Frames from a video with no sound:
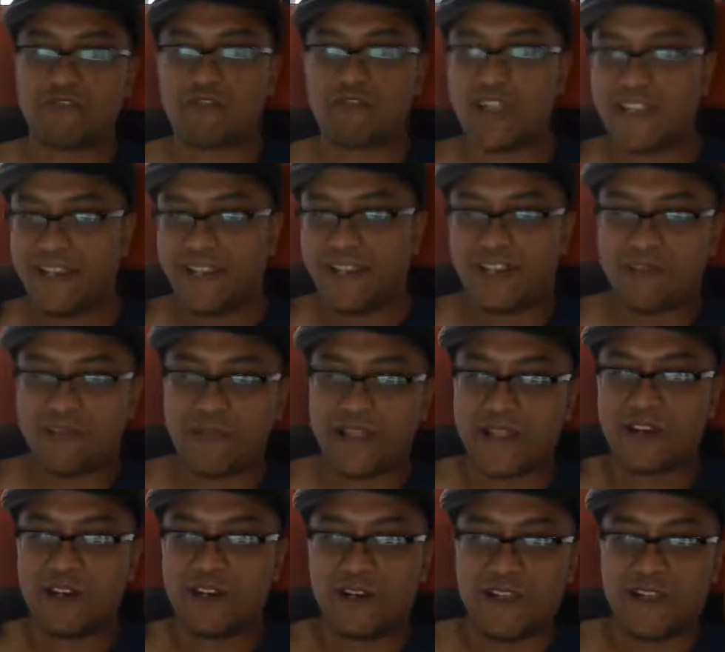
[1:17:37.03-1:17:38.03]
writing on my
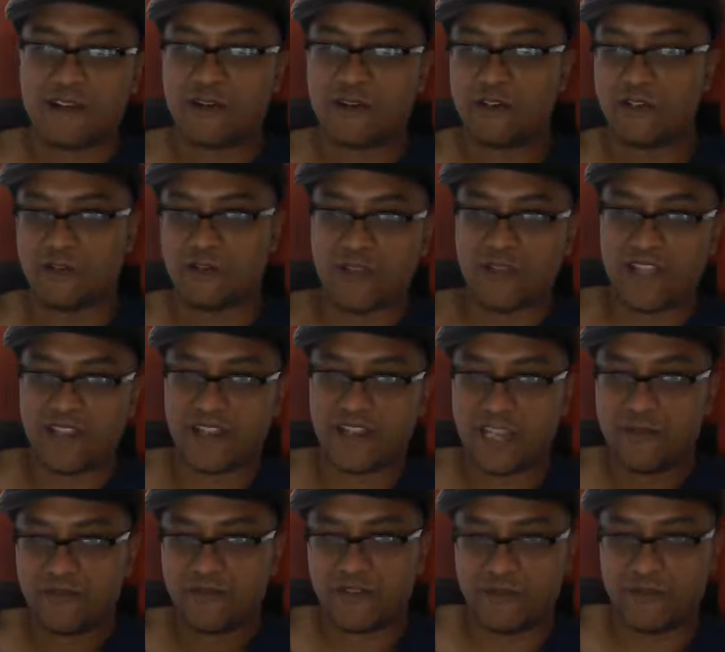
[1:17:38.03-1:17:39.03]
heart. I don't know where that
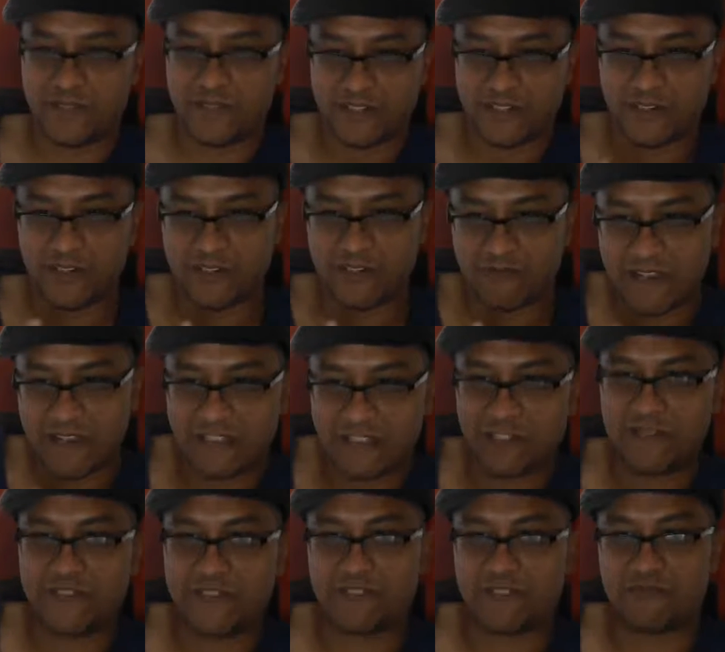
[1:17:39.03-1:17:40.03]
came from. It just hurts right there in this